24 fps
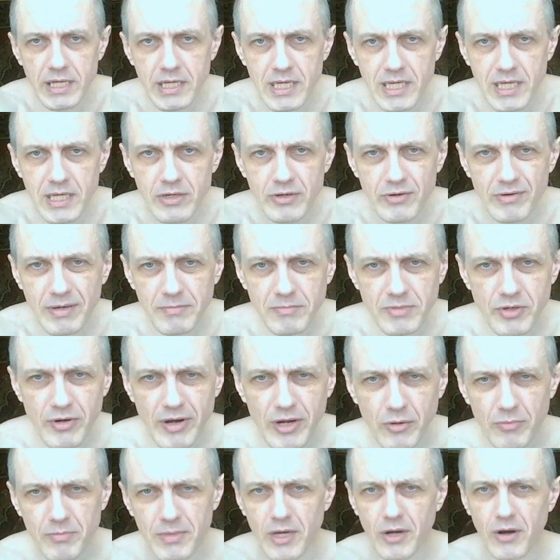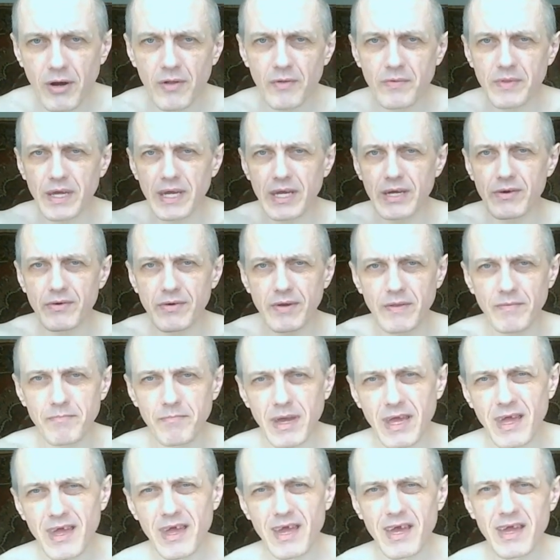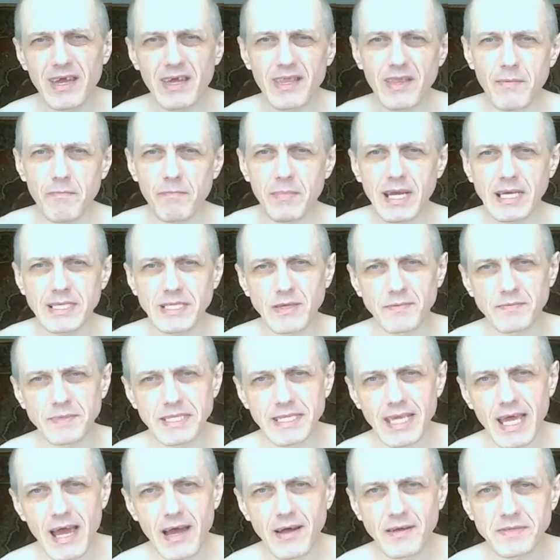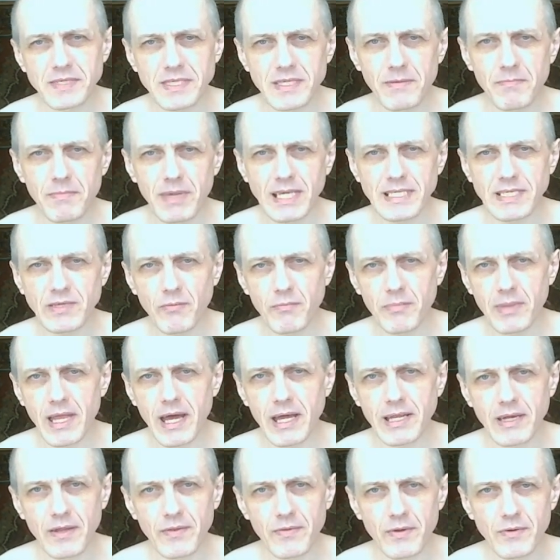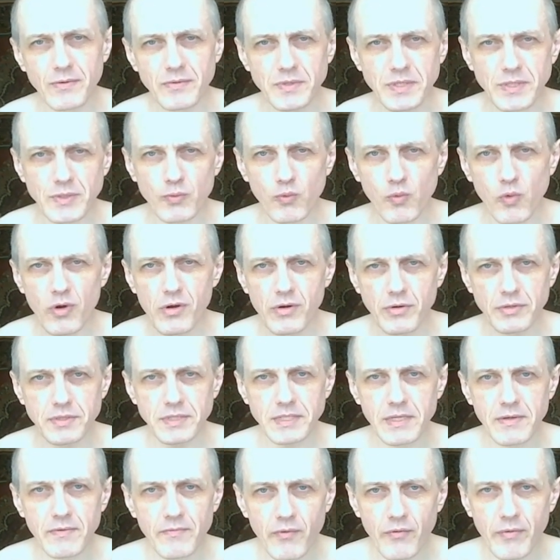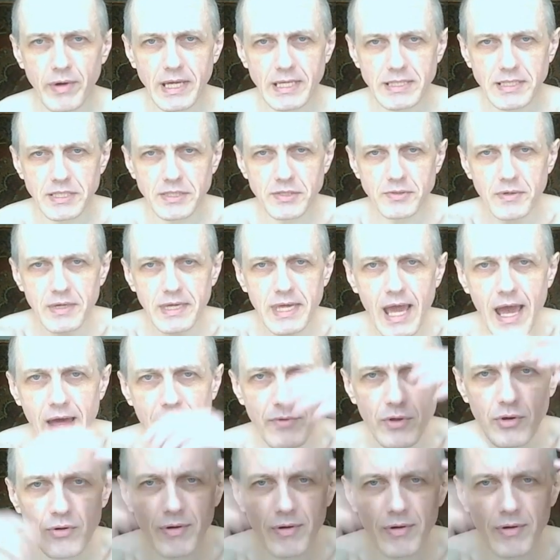here, and trying to be all there in the mix of sounds and mix of blending those words and phrases together